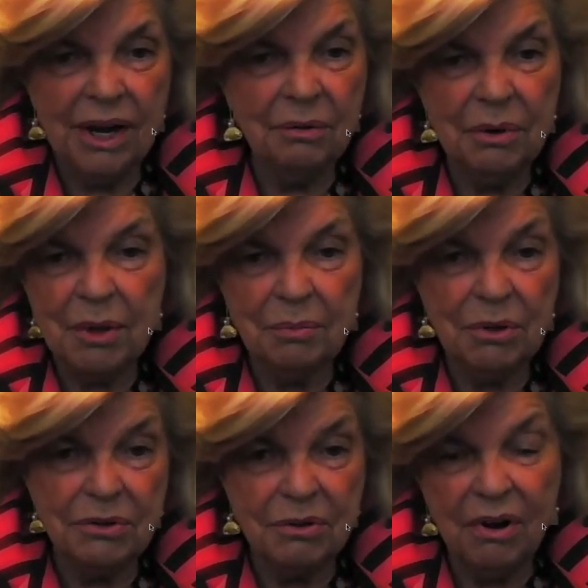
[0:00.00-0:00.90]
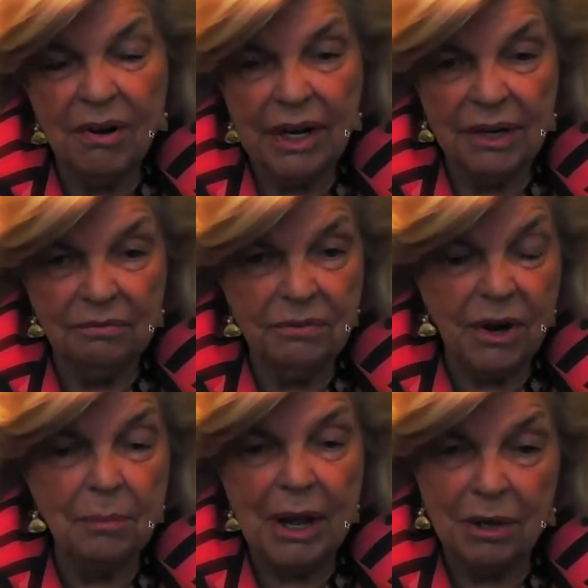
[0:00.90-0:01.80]
I remember drawing
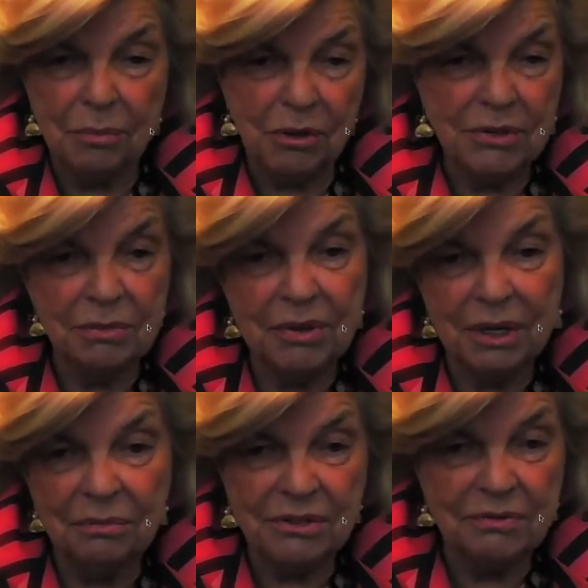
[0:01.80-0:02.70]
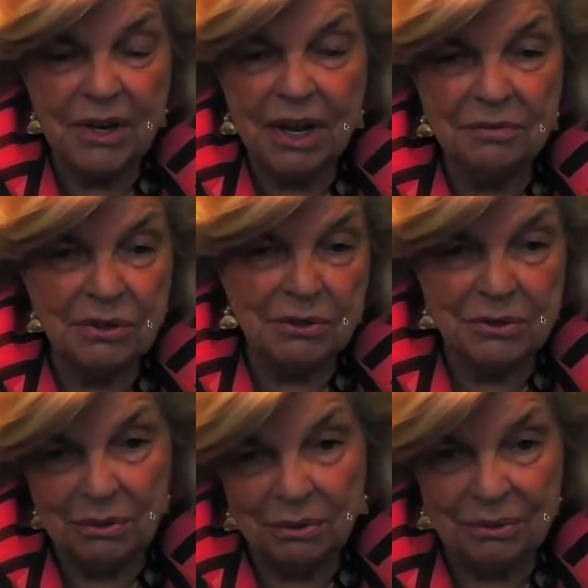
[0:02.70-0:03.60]
farm animals when I was 5 years
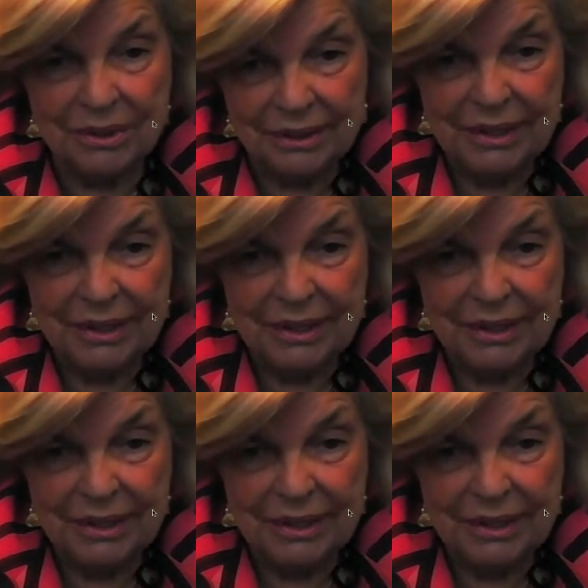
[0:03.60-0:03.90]
old.